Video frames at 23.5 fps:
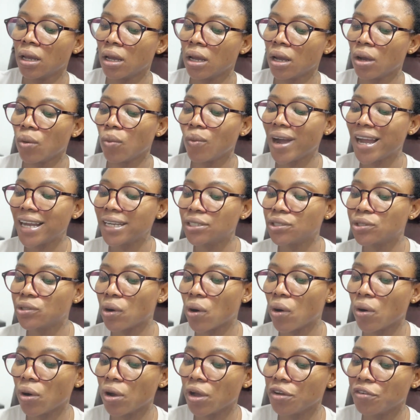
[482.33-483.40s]
why is
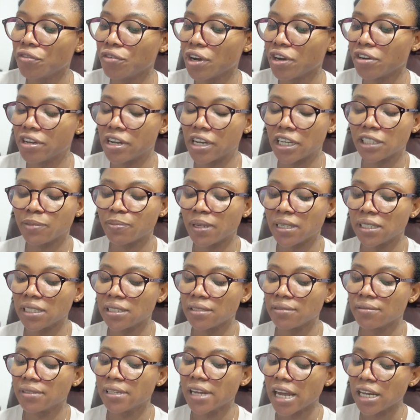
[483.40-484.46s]
your oil very
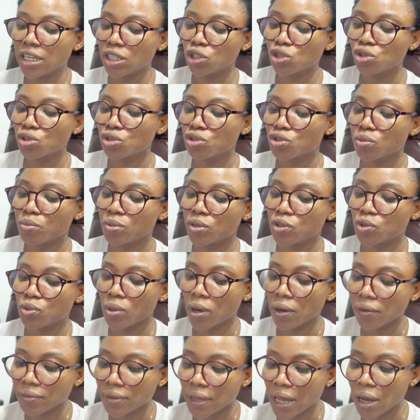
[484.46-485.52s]
expensive? Then it used to be
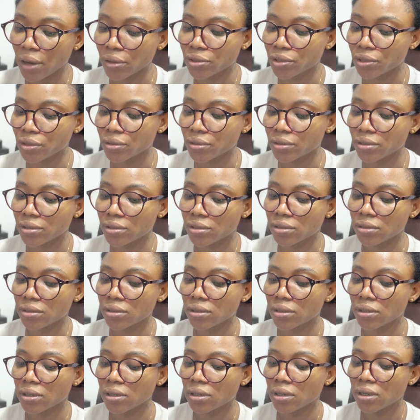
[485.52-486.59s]
12,000
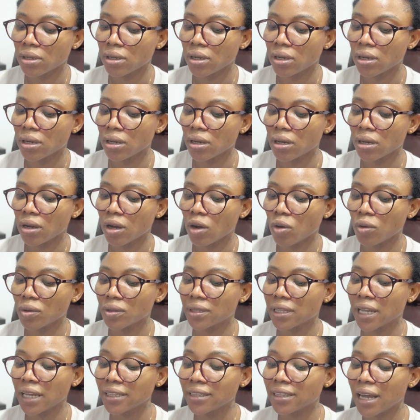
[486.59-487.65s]
or
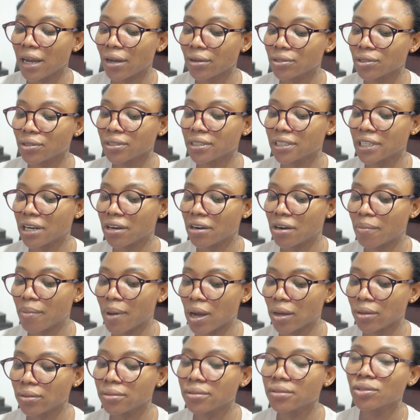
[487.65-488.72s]
10,000
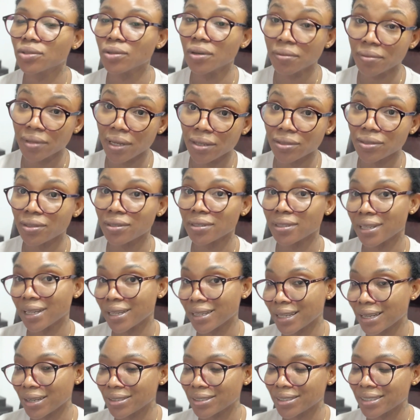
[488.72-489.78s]
thereabouts. 12,000 or
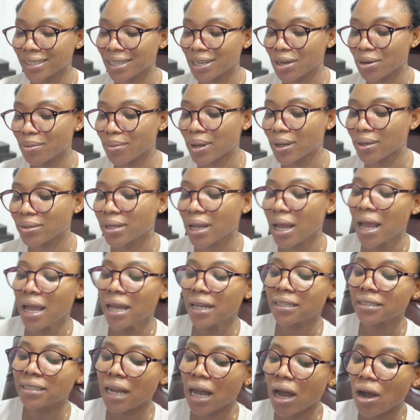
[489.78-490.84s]
10,000 thereabouts.
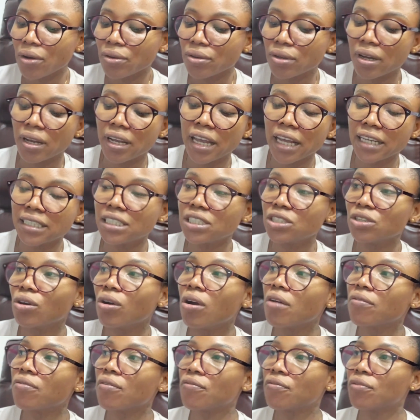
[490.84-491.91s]
Now you're getting the
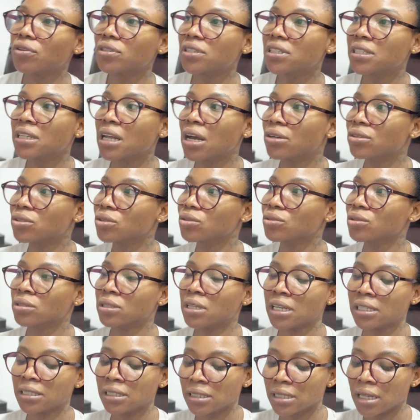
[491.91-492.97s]
oil for 40,000 to
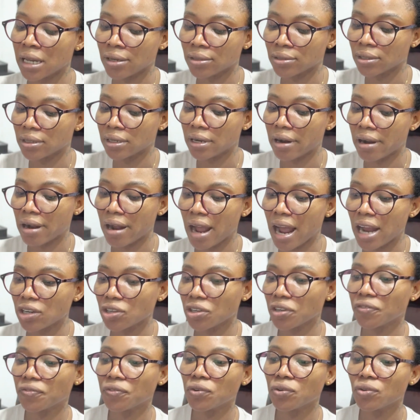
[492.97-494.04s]
30,000. I
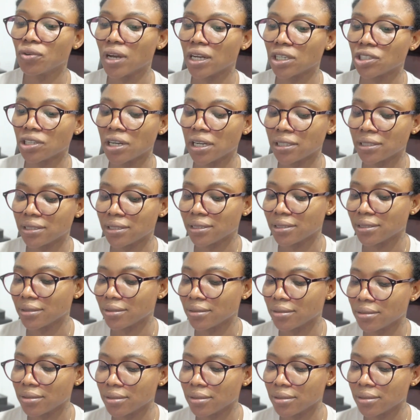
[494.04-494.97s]
just feel you're trying to